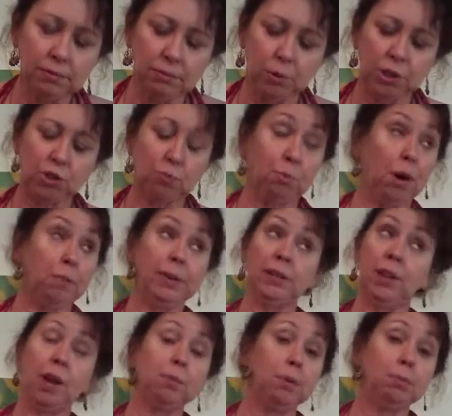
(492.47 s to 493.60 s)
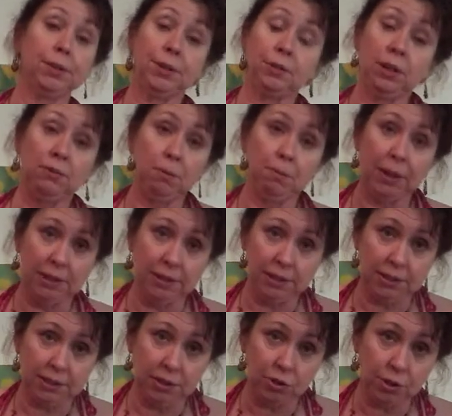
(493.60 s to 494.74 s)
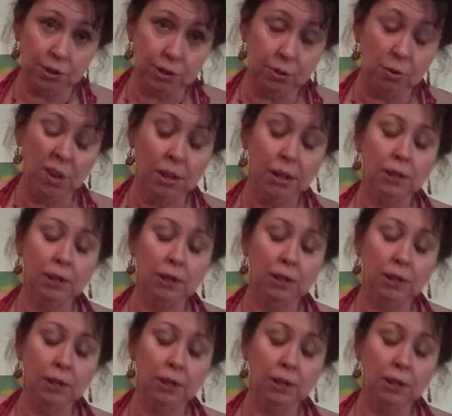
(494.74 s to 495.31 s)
which probably a lot of people don't even pay any attention to.